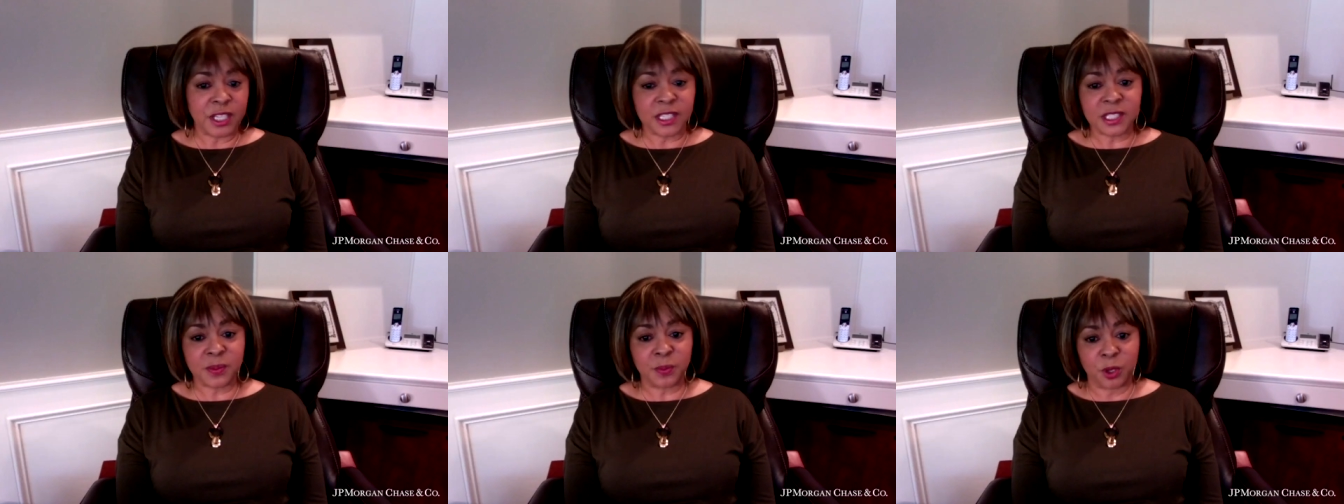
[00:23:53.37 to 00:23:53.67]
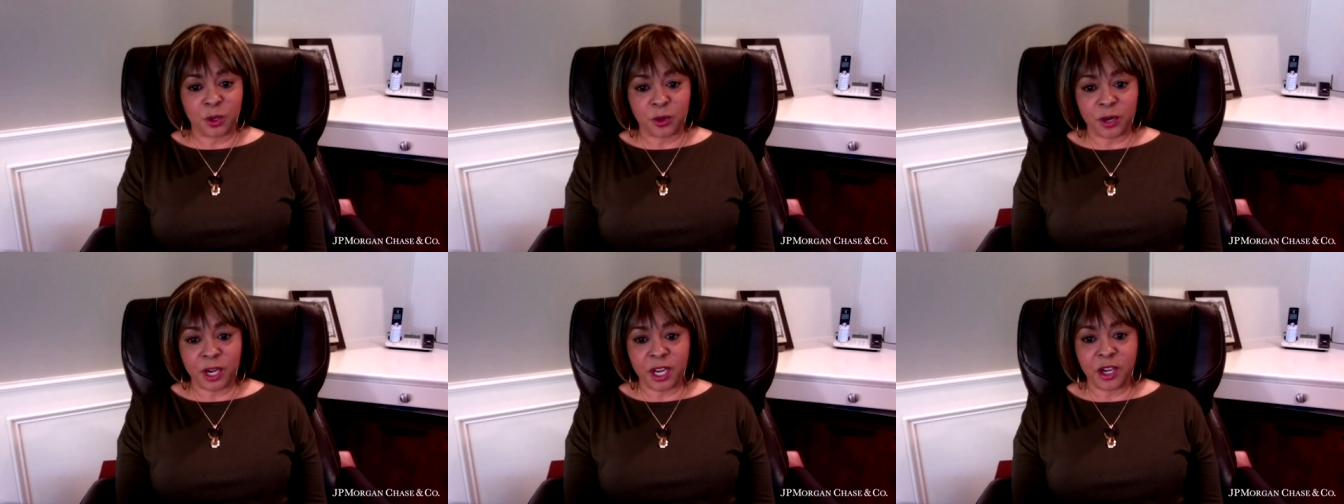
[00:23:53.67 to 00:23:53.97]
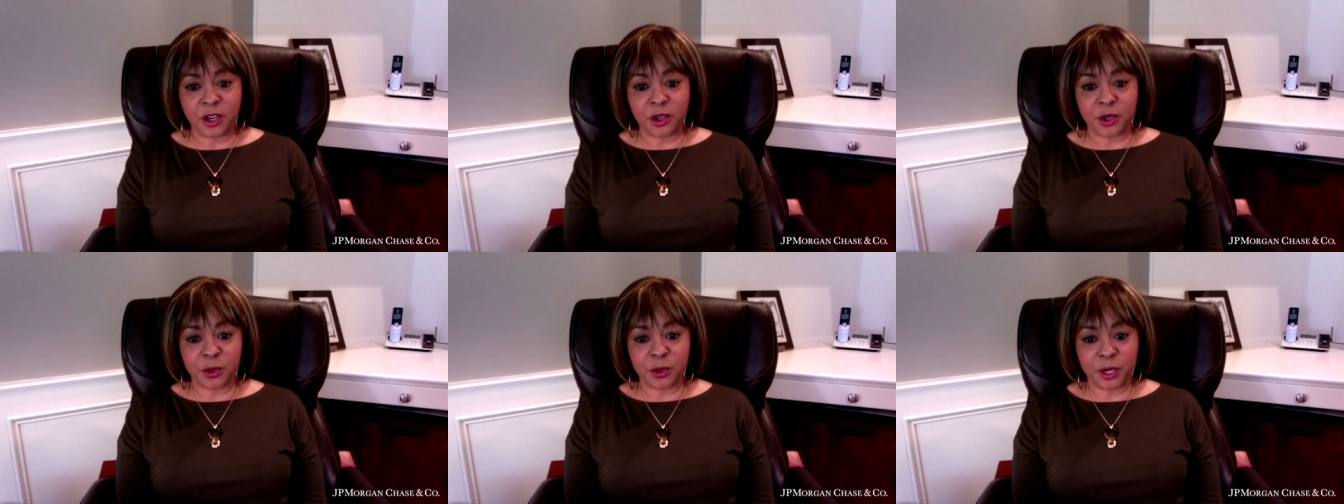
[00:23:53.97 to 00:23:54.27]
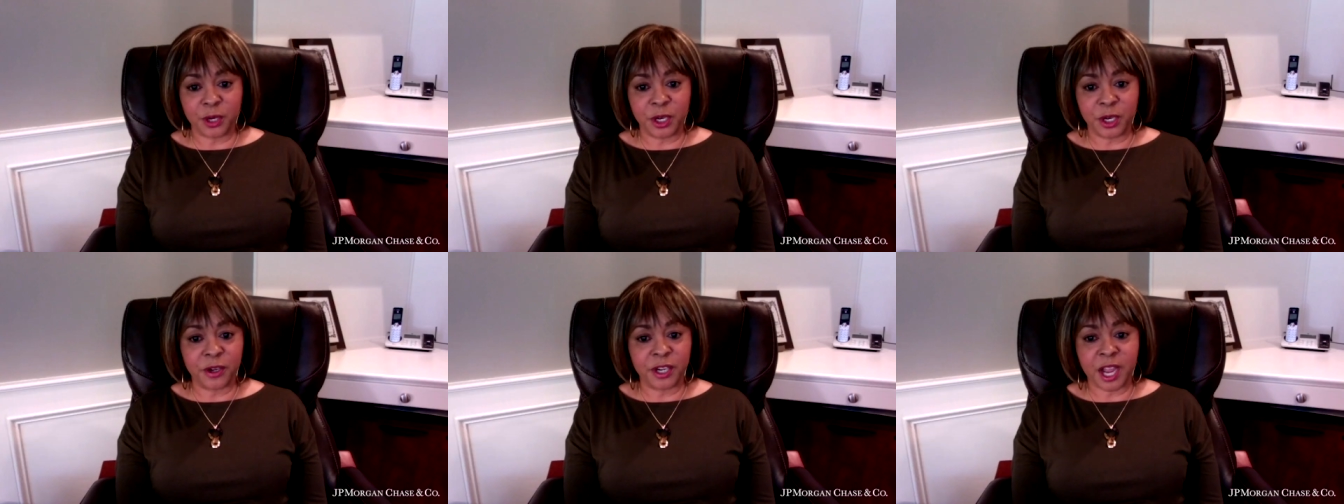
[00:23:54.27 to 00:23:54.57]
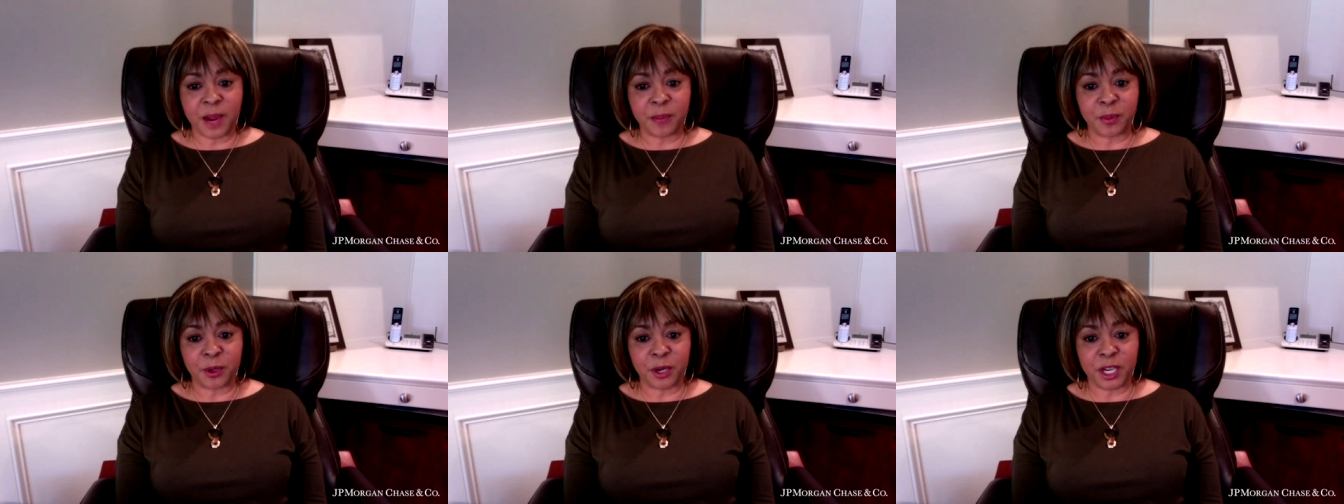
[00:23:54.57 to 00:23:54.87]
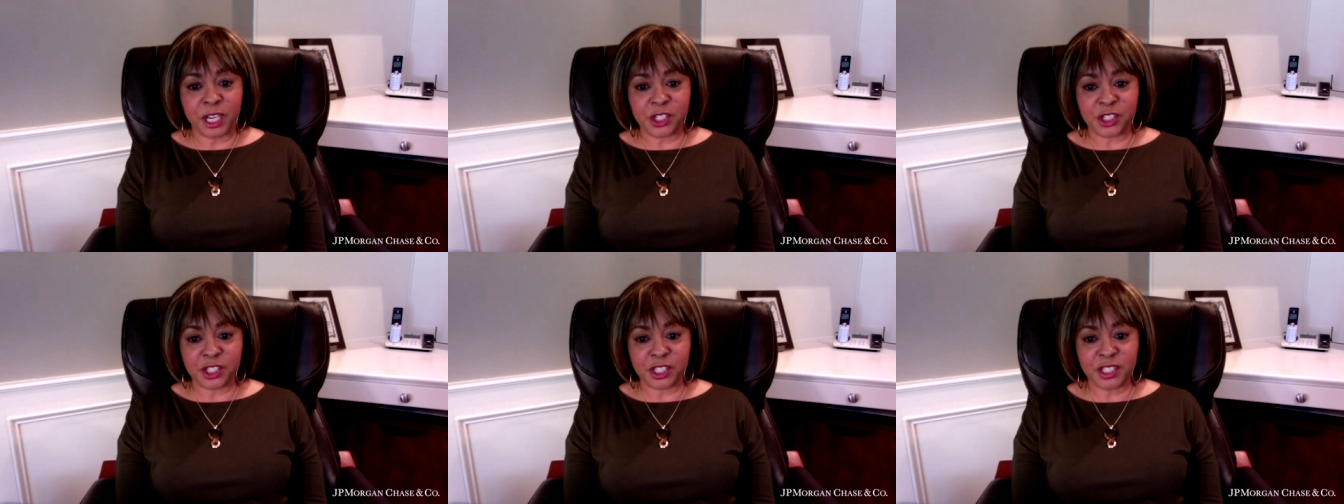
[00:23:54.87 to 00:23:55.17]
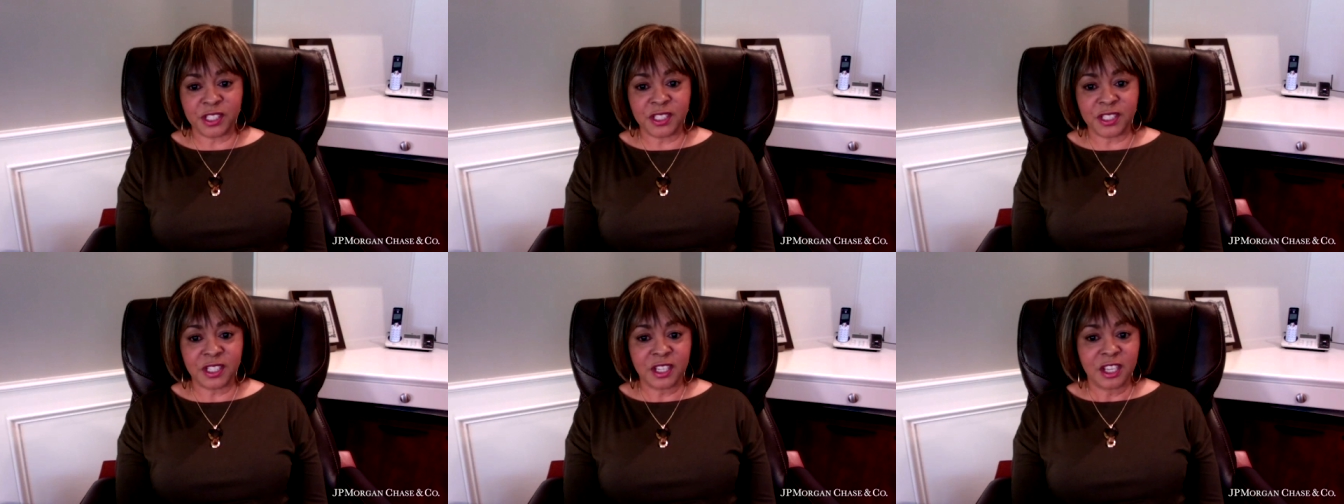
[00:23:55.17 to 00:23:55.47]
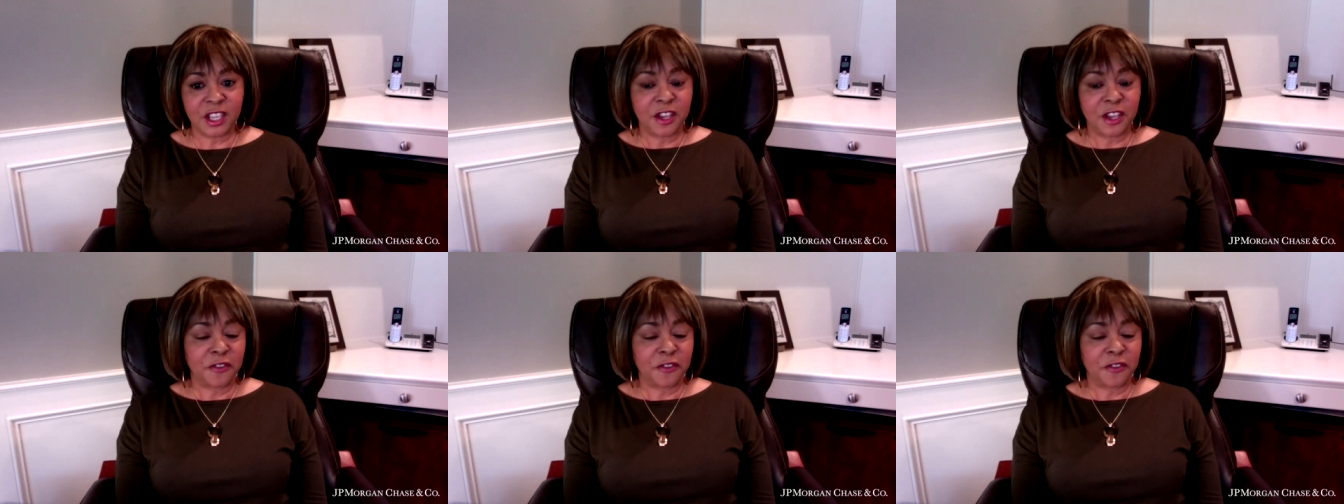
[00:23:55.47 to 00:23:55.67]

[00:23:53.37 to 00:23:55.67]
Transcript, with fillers: Exploring a Career in Operations,